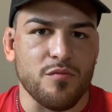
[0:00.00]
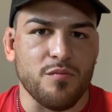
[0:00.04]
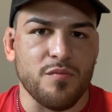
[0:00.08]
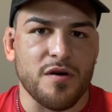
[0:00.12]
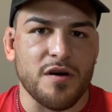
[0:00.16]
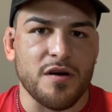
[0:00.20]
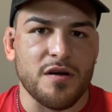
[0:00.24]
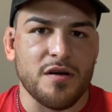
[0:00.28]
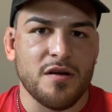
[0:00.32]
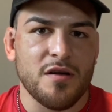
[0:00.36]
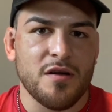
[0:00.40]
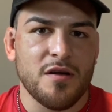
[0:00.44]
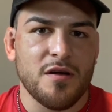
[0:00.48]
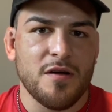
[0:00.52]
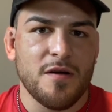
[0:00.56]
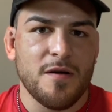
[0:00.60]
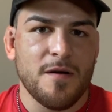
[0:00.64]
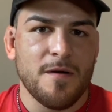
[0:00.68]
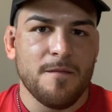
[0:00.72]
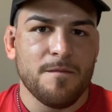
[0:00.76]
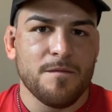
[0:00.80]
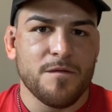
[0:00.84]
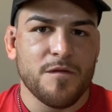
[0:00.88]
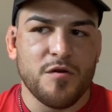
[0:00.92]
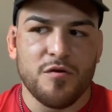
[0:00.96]
But
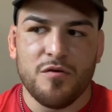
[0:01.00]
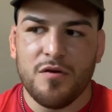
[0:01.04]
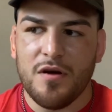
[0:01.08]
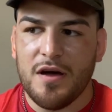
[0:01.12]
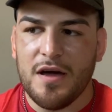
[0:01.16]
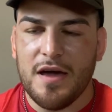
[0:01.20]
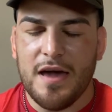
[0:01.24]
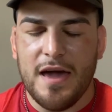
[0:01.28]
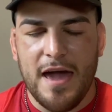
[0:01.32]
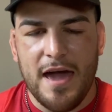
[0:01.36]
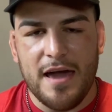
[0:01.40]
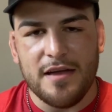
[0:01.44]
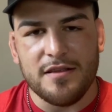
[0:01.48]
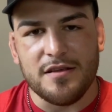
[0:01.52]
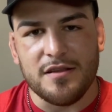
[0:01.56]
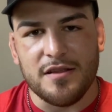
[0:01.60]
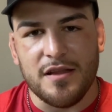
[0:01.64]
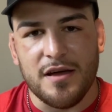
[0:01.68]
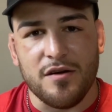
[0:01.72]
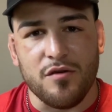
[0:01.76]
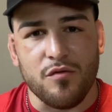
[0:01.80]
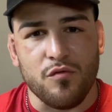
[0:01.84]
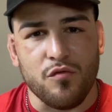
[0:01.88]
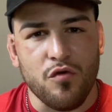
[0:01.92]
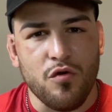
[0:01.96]
you're not acting
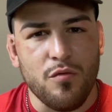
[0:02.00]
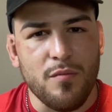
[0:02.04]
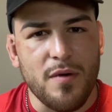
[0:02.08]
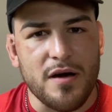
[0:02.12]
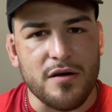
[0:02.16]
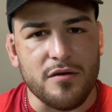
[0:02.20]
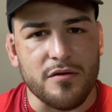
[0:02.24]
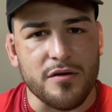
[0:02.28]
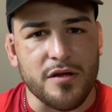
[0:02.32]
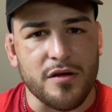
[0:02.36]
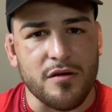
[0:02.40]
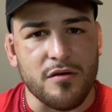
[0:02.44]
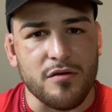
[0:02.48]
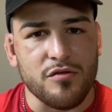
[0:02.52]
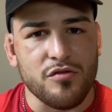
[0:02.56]
like a role model here.